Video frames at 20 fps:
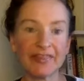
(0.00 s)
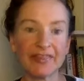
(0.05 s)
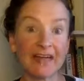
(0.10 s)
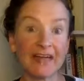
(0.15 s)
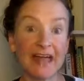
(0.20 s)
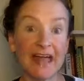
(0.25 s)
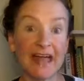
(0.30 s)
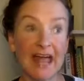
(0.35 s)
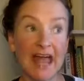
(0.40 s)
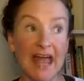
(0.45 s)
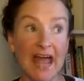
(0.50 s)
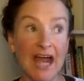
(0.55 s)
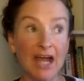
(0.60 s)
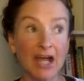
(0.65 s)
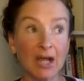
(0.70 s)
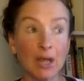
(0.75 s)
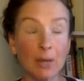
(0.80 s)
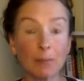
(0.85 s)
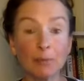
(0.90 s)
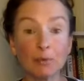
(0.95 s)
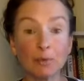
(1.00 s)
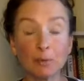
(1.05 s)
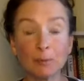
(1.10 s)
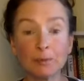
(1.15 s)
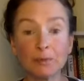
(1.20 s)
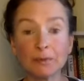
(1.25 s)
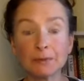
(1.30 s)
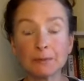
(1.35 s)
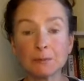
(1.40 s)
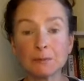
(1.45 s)
their gut
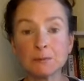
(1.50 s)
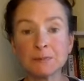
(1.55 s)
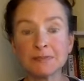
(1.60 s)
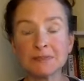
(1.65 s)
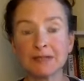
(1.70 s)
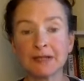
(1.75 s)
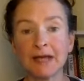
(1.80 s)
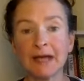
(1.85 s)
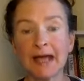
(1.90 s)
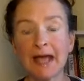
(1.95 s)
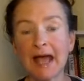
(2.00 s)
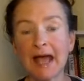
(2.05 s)
problems